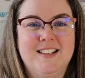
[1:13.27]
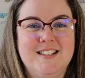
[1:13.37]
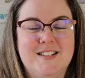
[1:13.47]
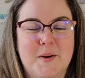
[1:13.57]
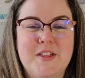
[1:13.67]

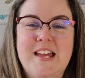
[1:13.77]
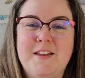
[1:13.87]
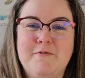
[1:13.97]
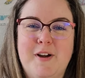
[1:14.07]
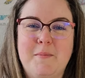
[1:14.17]
So I think
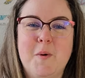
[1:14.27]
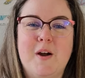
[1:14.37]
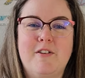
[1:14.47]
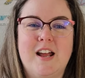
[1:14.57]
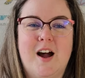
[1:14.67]
in
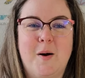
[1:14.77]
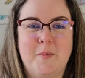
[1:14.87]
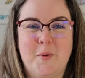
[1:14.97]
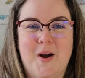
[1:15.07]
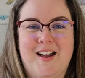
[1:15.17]
February I'll
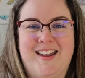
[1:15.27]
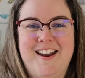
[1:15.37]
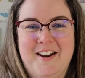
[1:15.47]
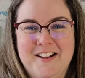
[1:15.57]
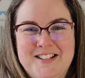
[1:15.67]
be working
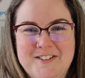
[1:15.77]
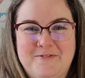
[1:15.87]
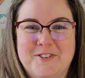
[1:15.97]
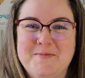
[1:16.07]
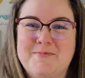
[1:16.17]
on a
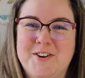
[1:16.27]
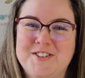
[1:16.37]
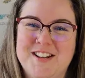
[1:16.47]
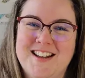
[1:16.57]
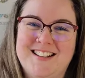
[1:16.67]
different
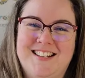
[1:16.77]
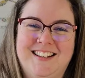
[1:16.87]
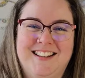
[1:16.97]
project.